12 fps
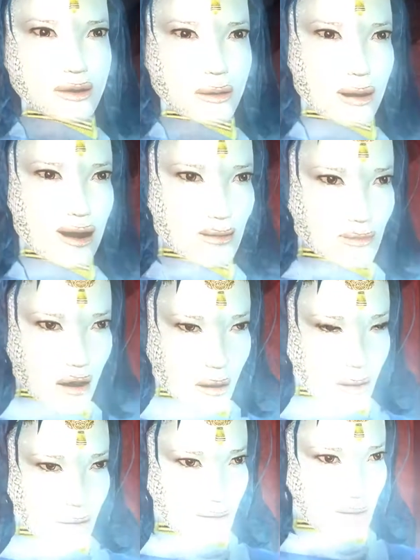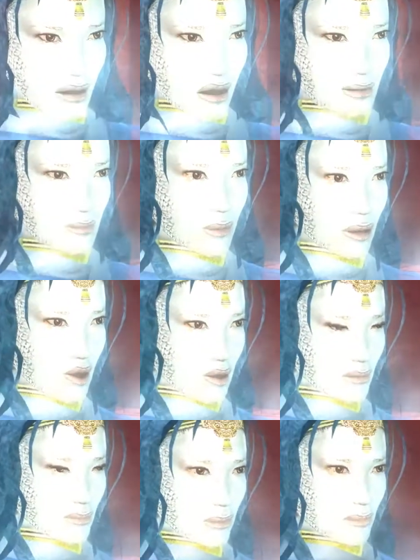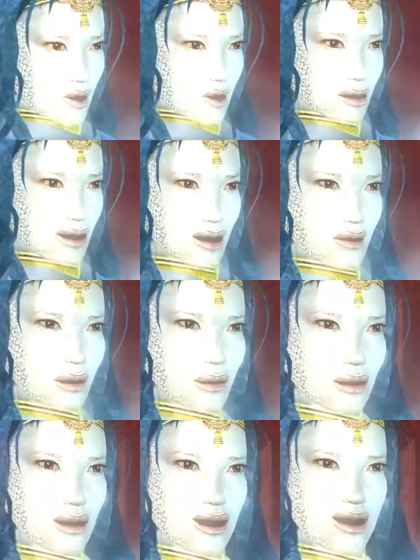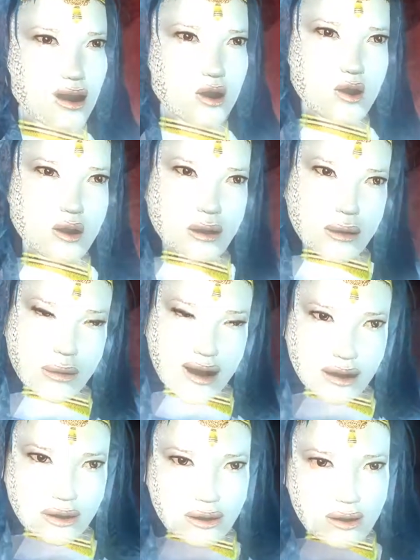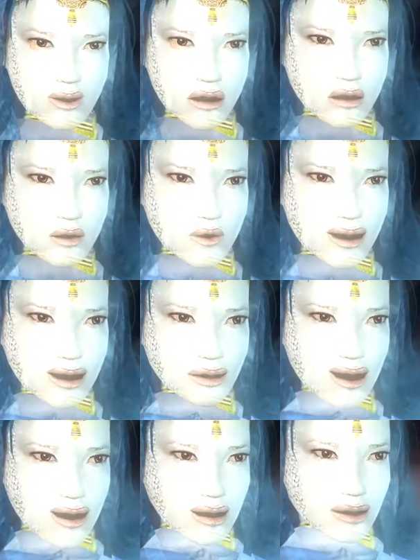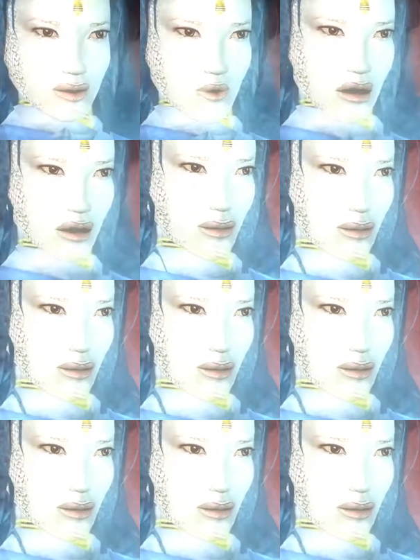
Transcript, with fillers: so that when you defeat your former master, my power is free to dissipate.